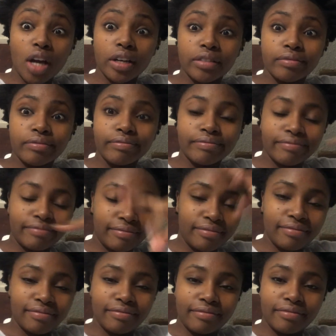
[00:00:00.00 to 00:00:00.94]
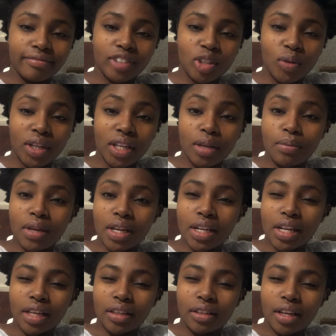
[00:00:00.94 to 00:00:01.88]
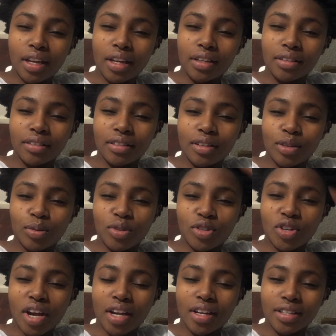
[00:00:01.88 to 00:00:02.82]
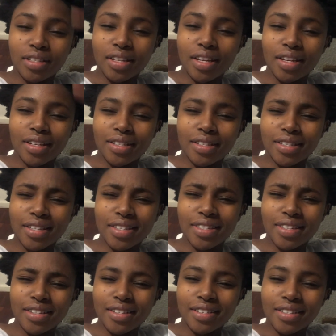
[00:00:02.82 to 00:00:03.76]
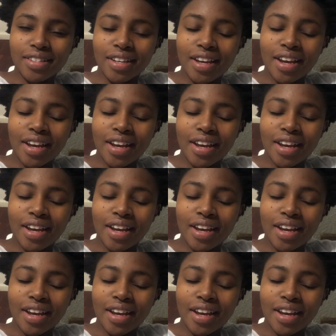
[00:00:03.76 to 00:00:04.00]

So we're keeping it like that because we're trying to stay consistent.